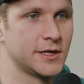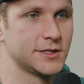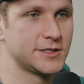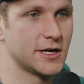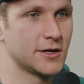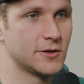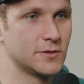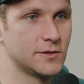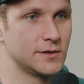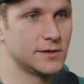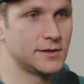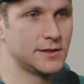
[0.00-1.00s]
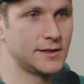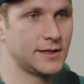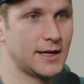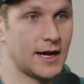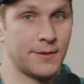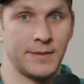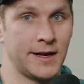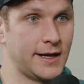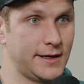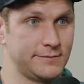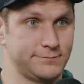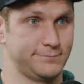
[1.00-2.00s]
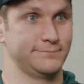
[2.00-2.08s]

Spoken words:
So I'm in a